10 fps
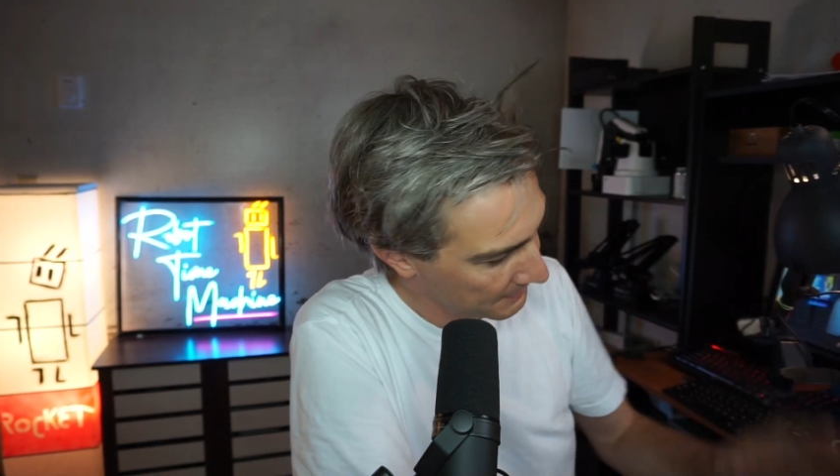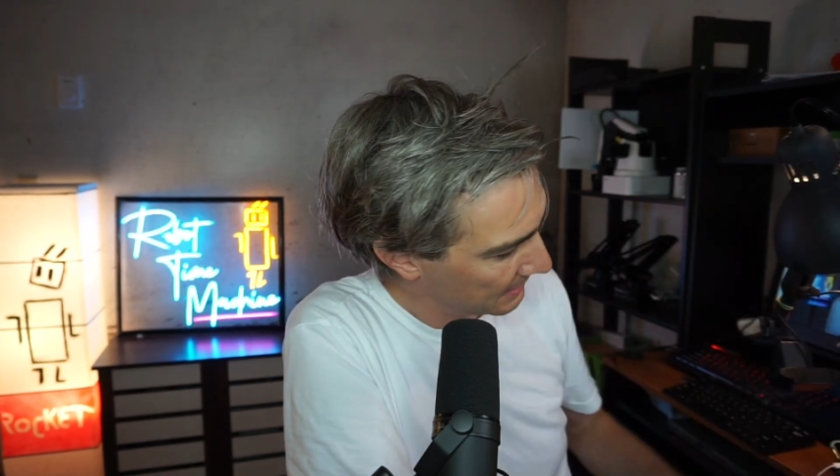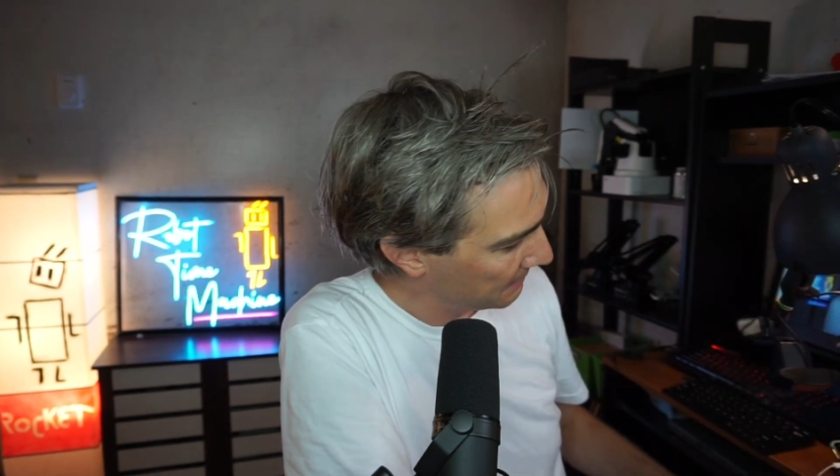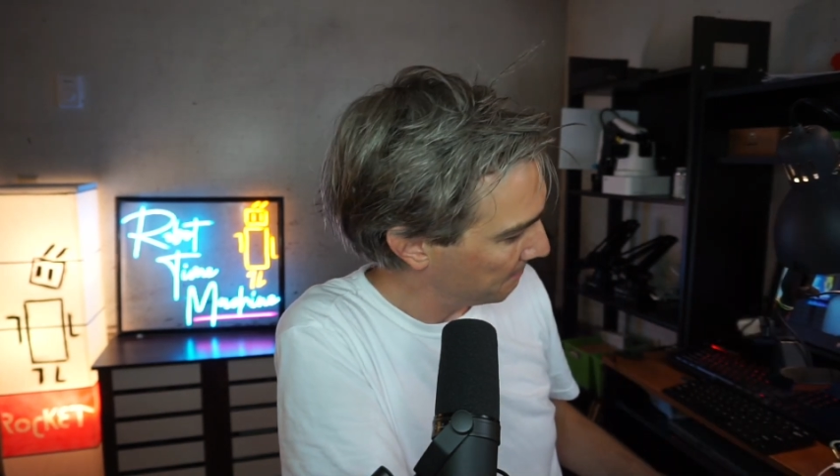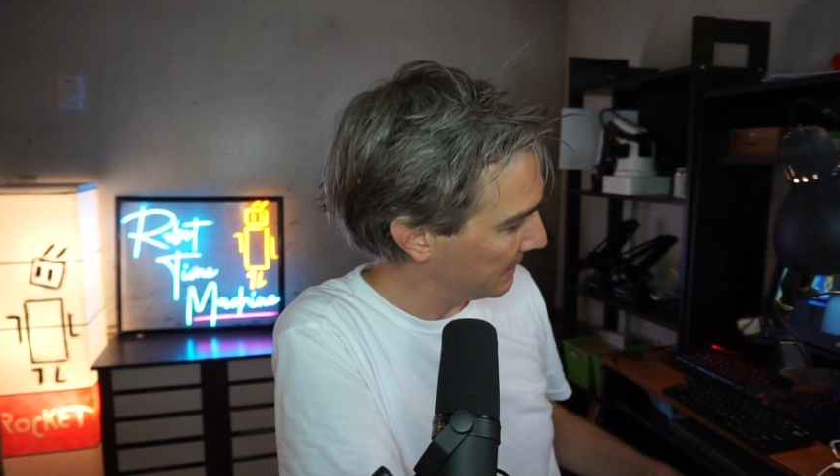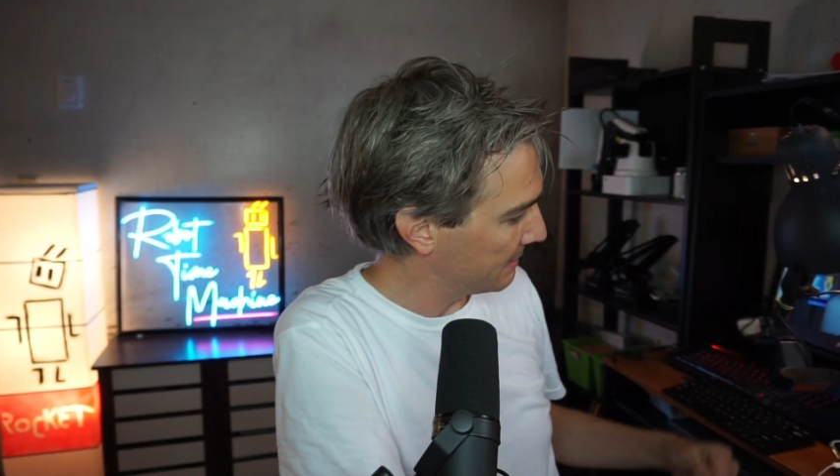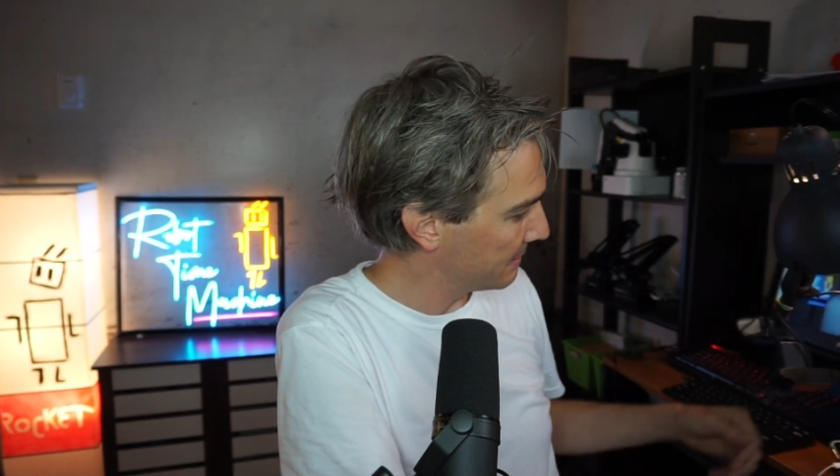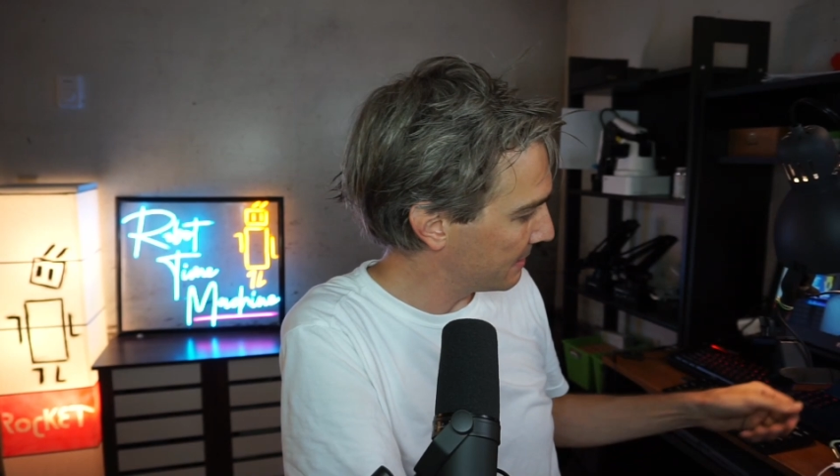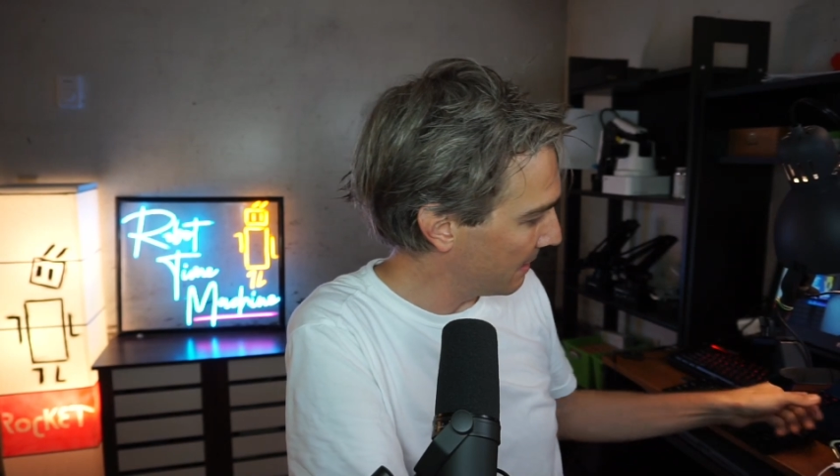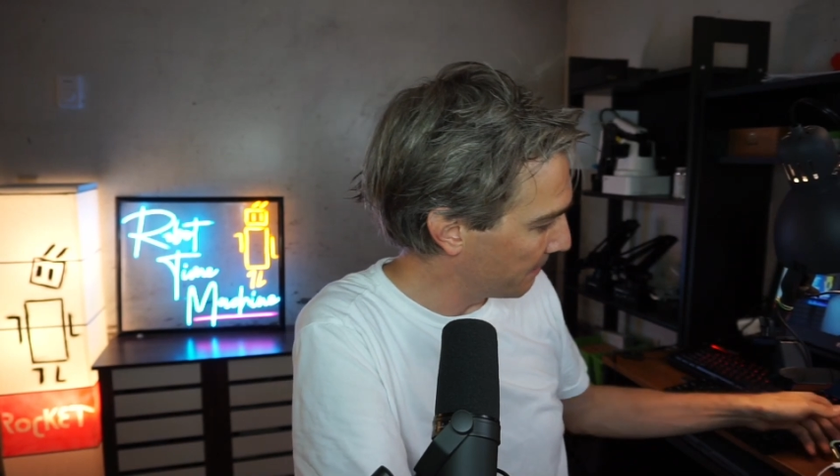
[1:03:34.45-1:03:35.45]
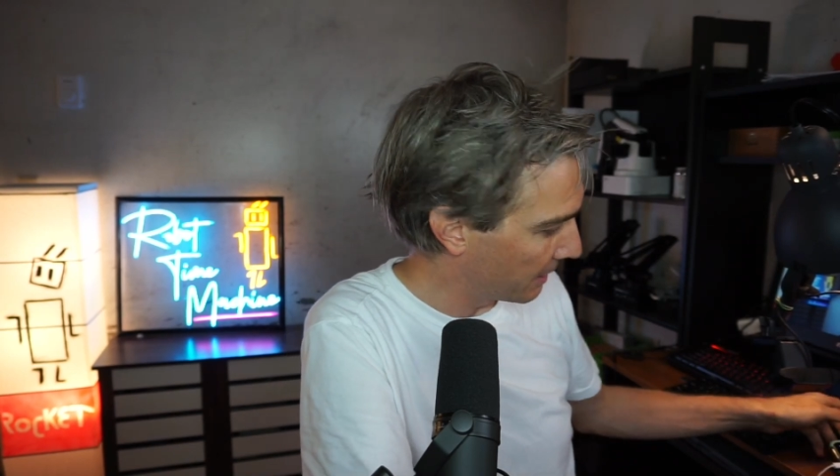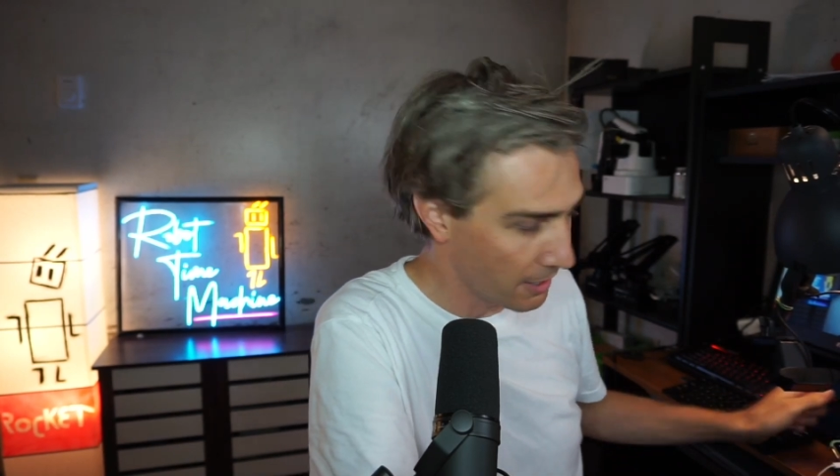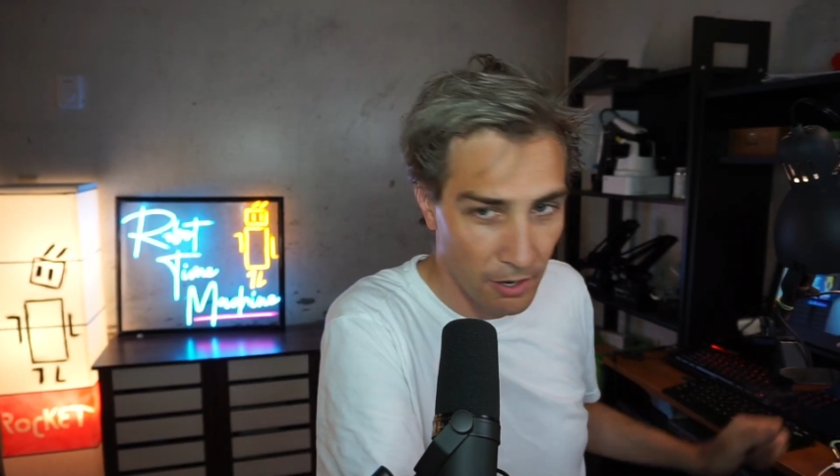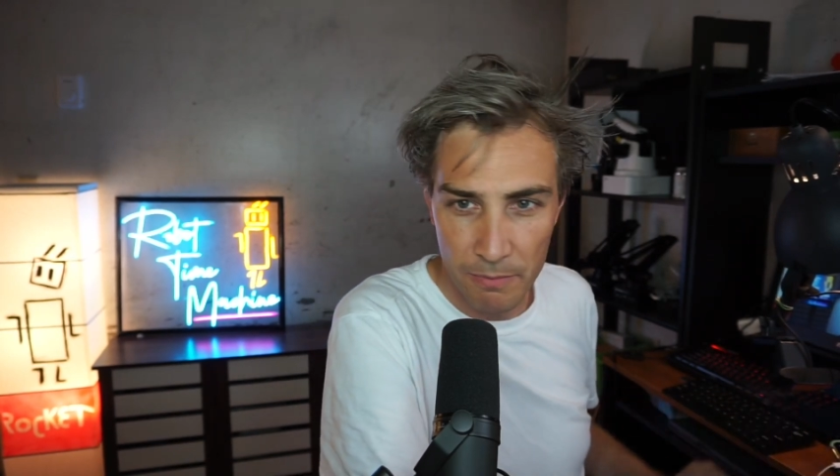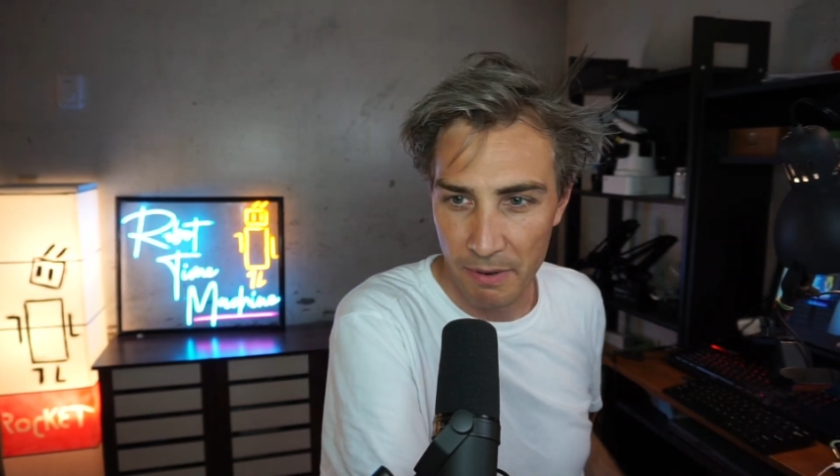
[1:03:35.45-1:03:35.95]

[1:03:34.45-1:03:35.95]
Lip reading: It means it's time to go,